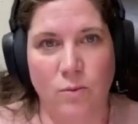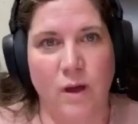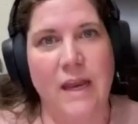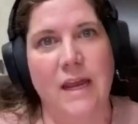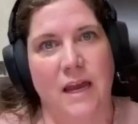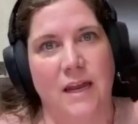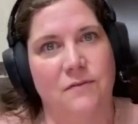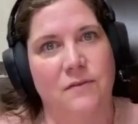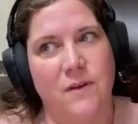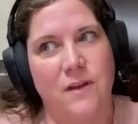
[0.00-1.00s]
any kind of
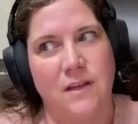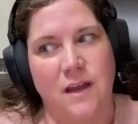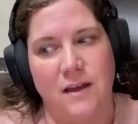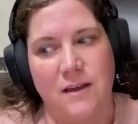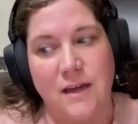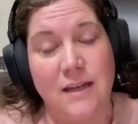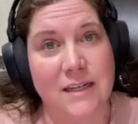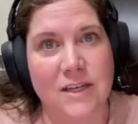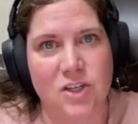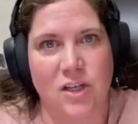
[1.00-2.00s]

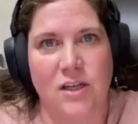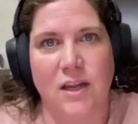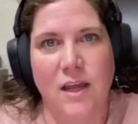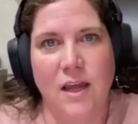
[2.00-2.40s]
addiction